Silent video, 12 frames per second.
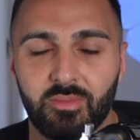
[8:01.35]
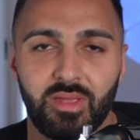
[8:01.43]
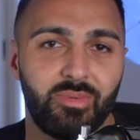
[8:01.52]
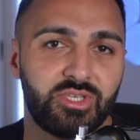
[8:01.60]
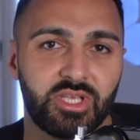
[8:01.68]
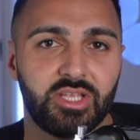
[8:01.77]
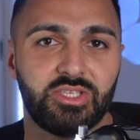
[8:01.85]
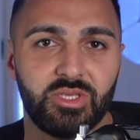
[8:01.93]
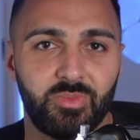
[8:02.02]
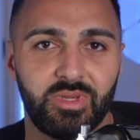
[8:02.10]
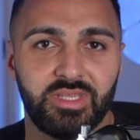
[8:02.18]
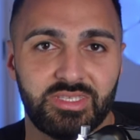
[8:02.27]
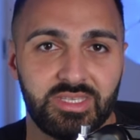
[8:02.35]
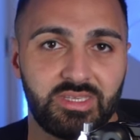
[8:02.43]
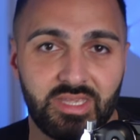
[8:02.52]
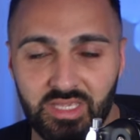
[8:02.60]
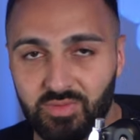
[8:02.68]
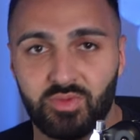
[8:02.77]
Maybe ChatGPT
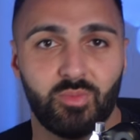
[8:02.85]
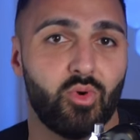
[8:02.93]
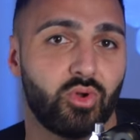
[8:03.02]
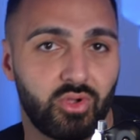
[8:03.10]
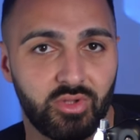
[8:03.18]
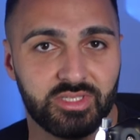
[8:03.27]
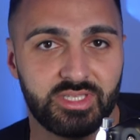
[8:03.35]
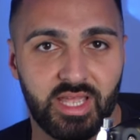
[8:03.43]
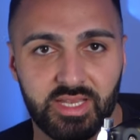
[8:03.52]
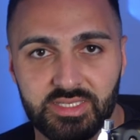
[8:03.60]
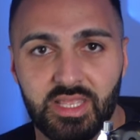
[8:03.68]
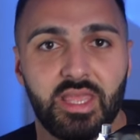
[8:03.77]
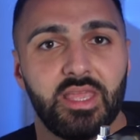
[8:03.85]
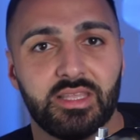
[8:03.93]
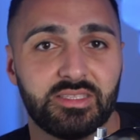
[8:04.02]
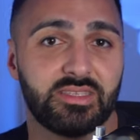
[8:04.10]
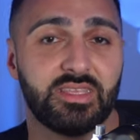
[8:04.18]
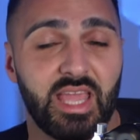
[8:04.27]
can give you more context
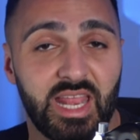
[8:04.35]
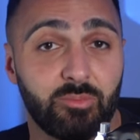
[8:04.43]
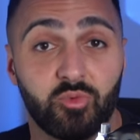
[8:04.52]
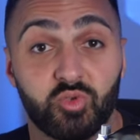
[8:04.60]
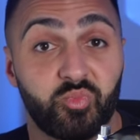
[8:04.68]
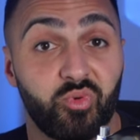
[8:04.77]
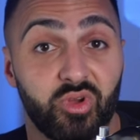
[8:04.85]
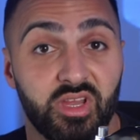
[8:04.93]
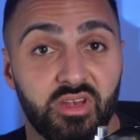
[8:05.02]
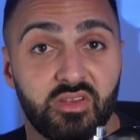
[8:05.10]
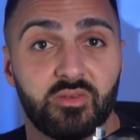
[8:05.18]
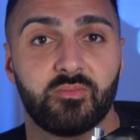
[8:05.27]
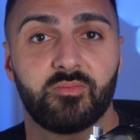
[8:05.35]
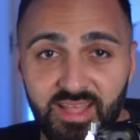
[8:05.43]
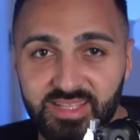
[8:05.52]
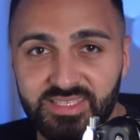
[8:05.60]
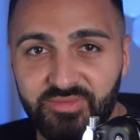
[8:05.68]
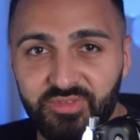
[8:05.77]
into the animal's breed. So
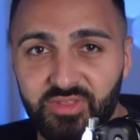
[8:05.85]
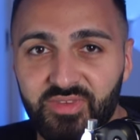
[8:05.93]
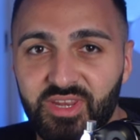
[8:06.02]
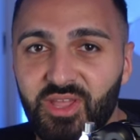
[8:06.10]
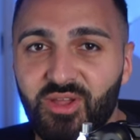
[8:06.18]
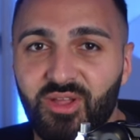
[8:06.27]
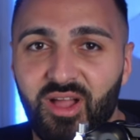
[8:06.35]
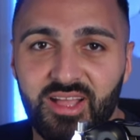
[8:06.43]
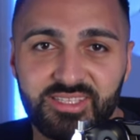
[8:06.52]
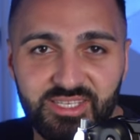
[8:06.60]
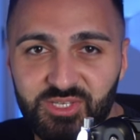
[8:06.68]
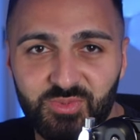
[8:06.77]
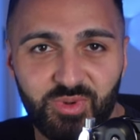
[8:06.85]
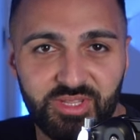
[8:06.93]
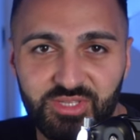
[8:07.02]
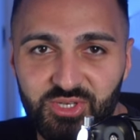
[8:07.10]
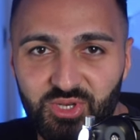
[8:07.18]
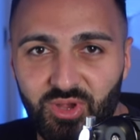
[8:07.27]
that's it for the video, guys. I just
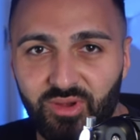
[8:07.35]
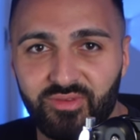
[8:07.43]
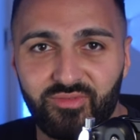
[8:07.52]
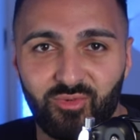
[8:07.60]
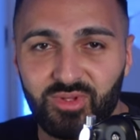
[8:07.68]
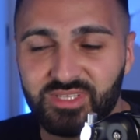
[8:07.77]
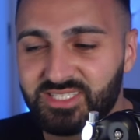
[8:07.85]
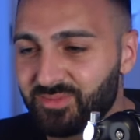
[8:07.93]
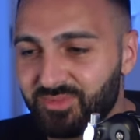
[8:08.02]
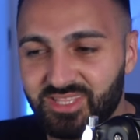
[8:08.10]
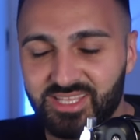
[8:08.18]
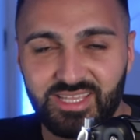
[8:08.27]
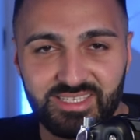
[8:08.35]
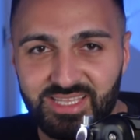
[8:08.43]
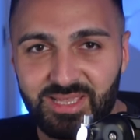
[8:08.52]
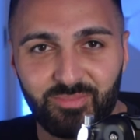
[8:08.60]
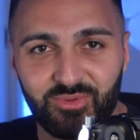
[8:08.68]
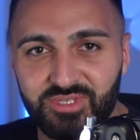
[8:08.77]
wanted to show everyone some of the
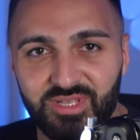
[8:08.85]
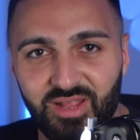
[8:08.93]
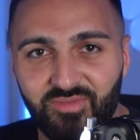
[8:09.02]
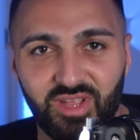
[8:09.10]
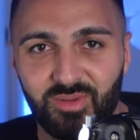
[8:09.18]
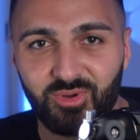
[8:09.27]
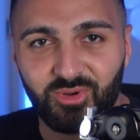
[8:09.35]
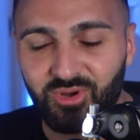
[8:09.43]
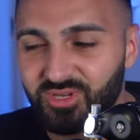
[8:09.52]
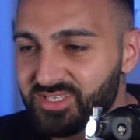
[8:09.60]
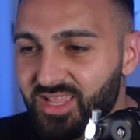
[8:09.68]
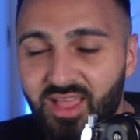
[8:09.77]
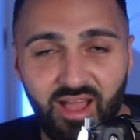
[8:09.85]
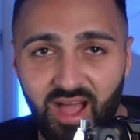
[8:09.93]
examples that I've come across.